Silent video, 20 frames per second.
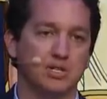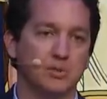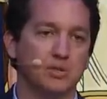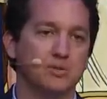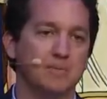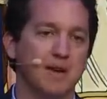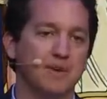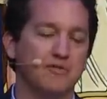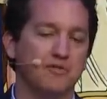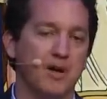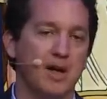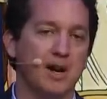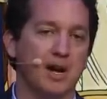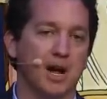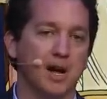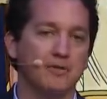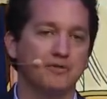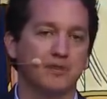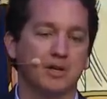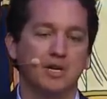It was made fun
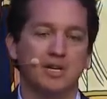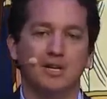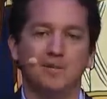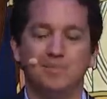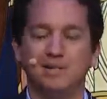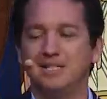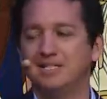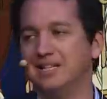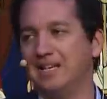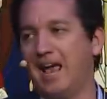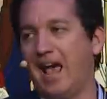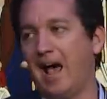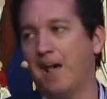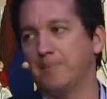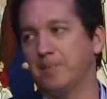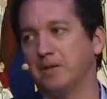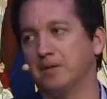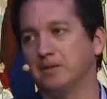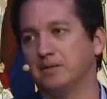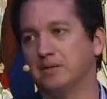of, but it did
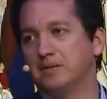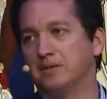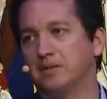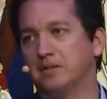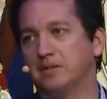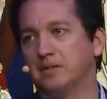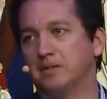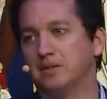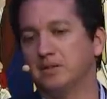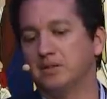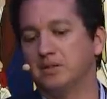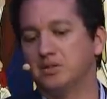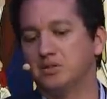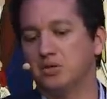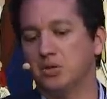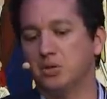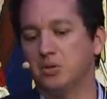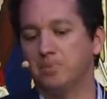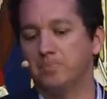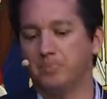happen.
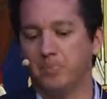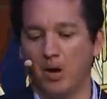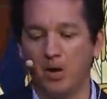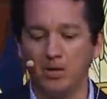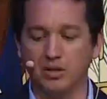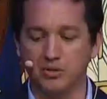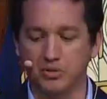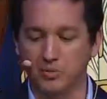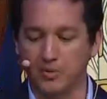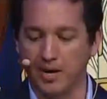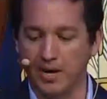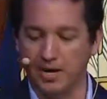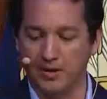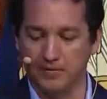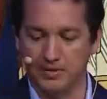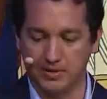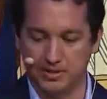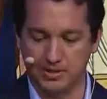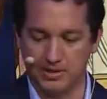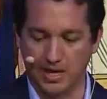So Paul is aware of
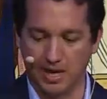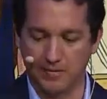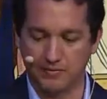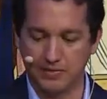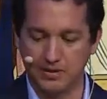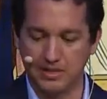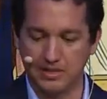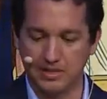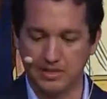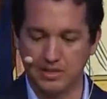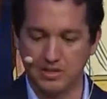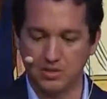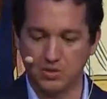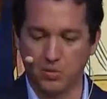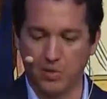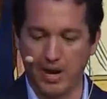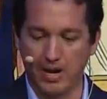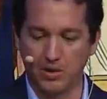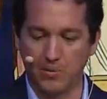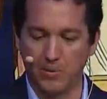this stuff. He's, he's
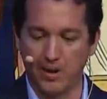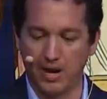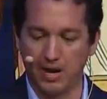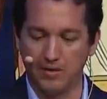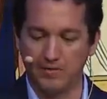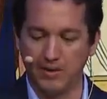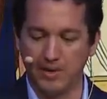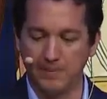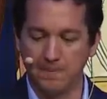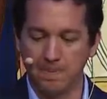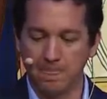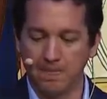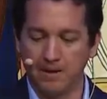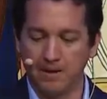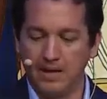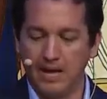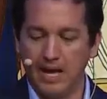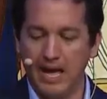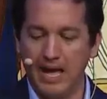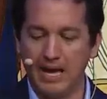quite aware of it.
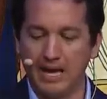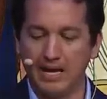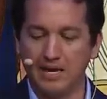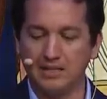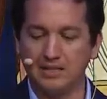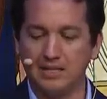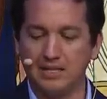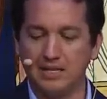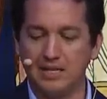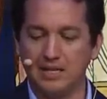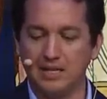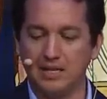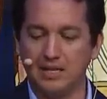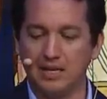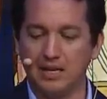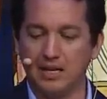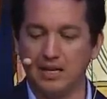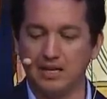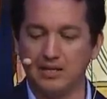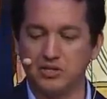And
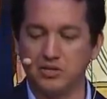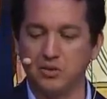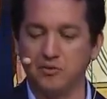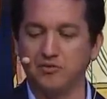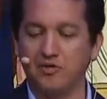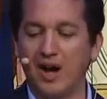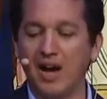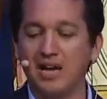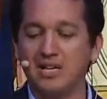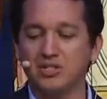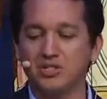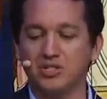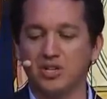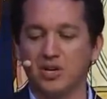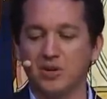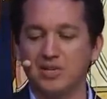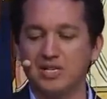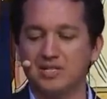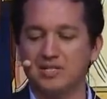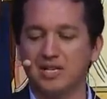uh, so Vines,
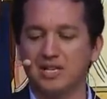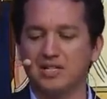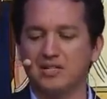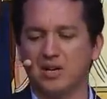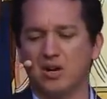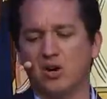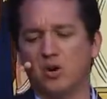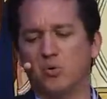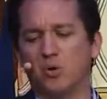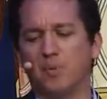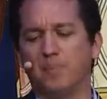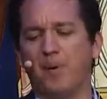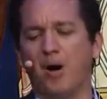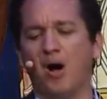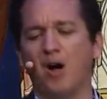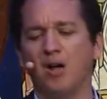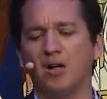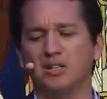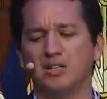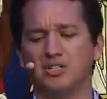though, he says, oh, well,
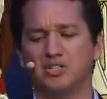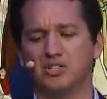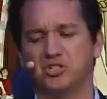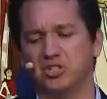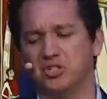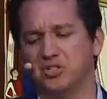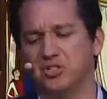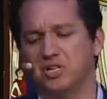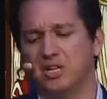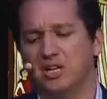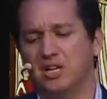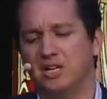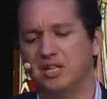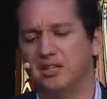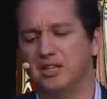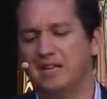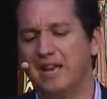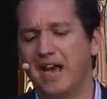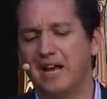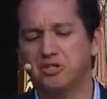Paul is just
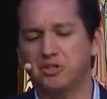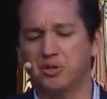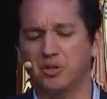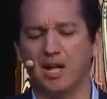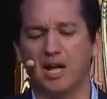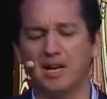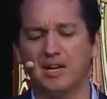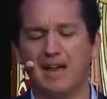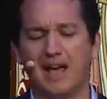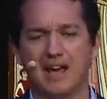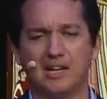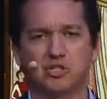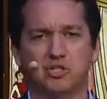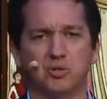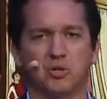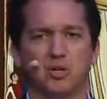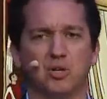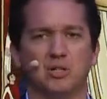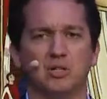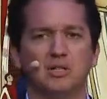the natural,
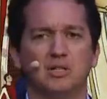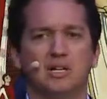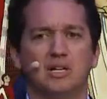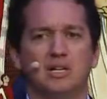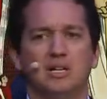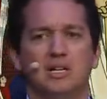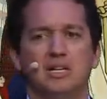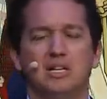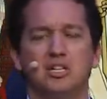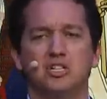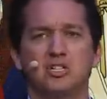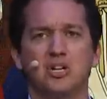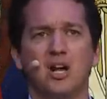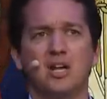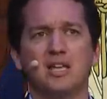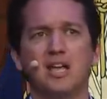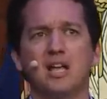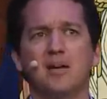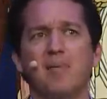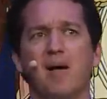unnatural. He's
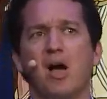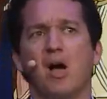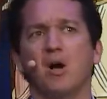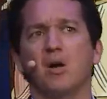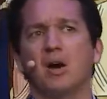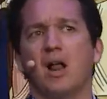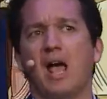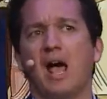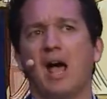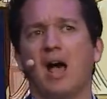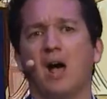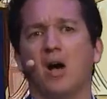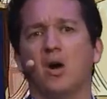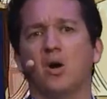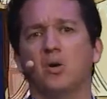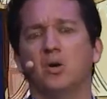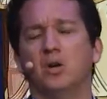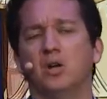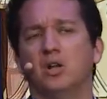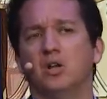talking about
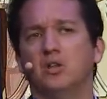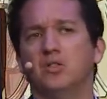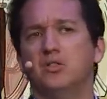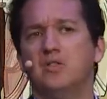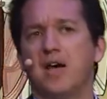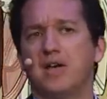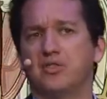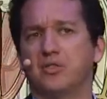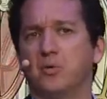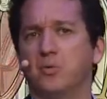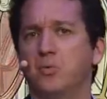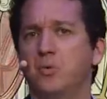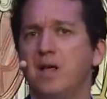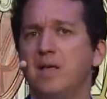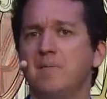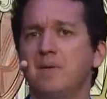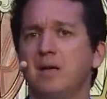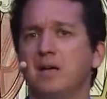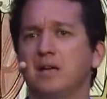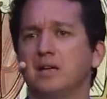how that the
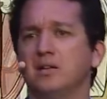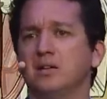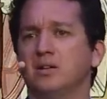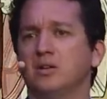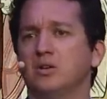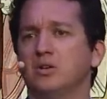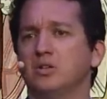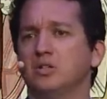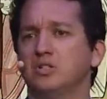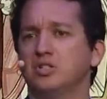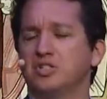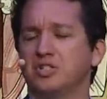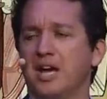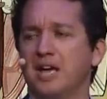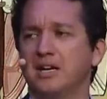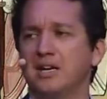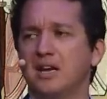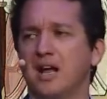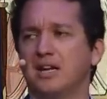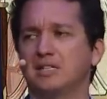women
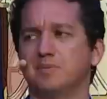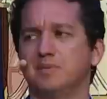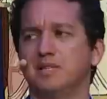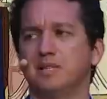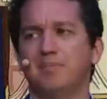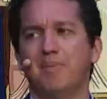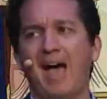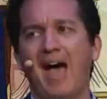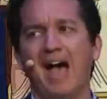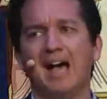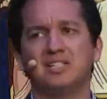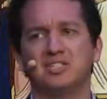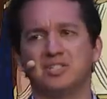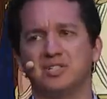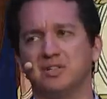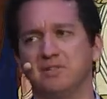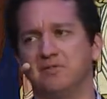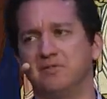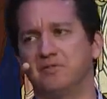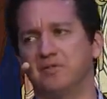decided not to be the
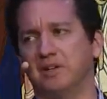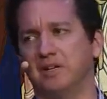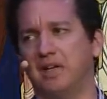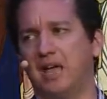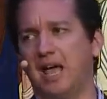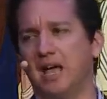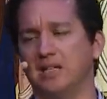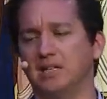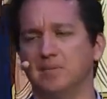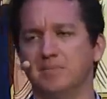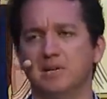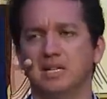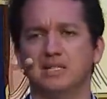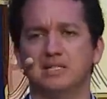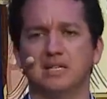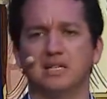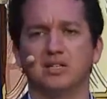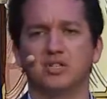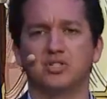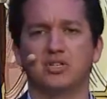passive
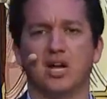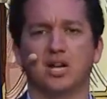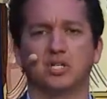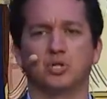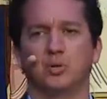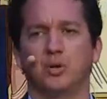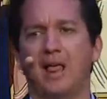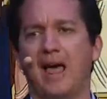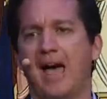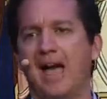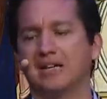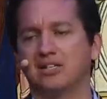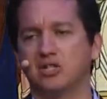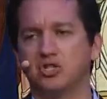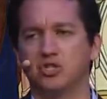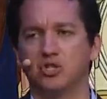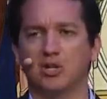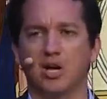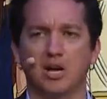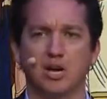element in the sexual act and
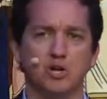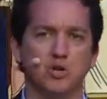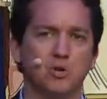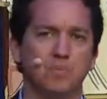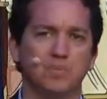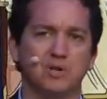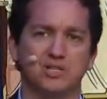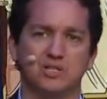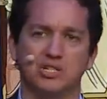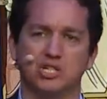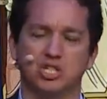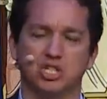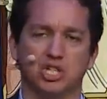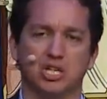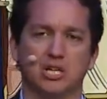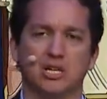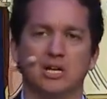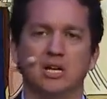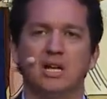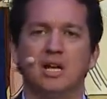took on a new
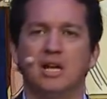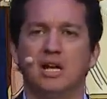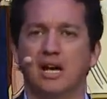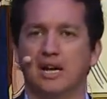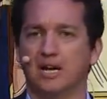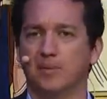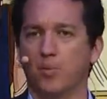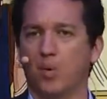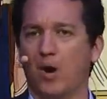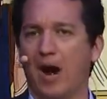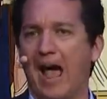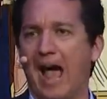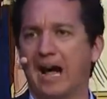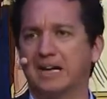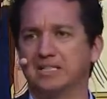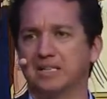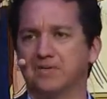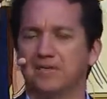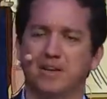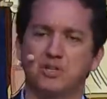position and are more
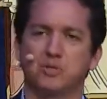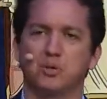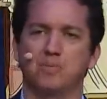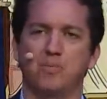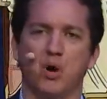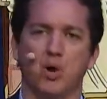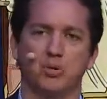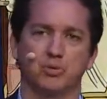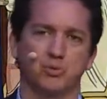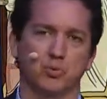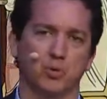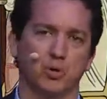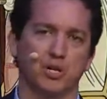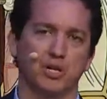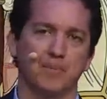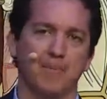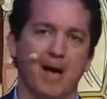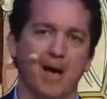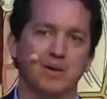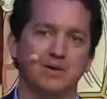active. That's what Paul's
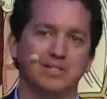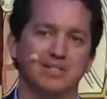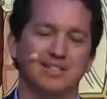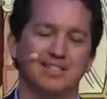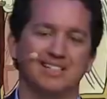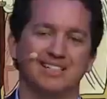worried about.